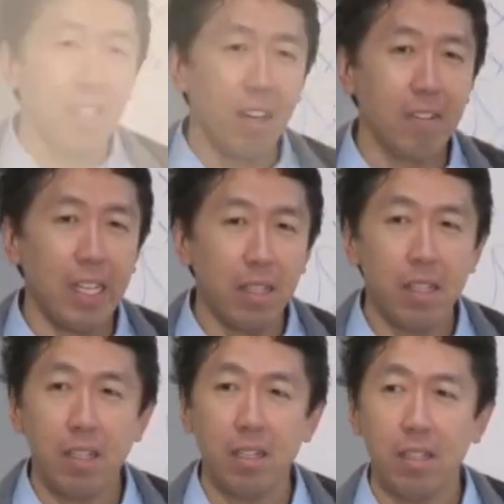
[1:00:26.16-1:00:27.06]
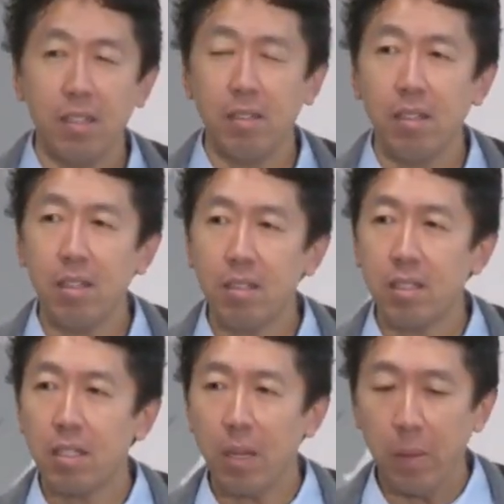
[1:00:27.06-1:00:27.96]
All right,
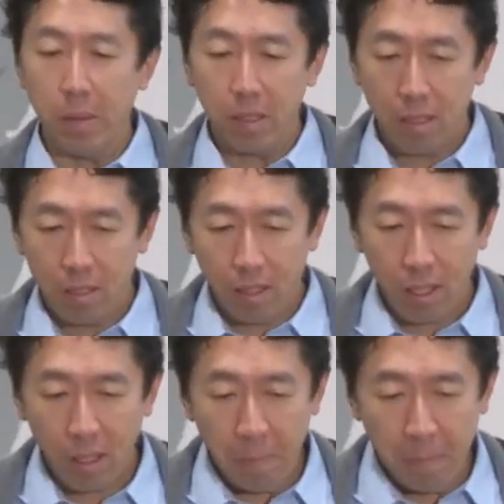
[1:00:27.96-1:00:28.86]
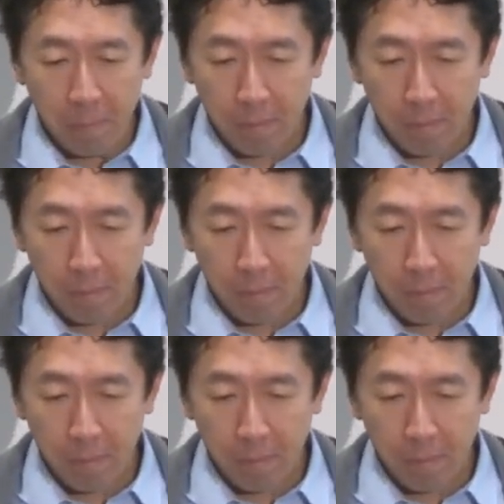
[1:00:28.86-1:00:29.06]
so, let me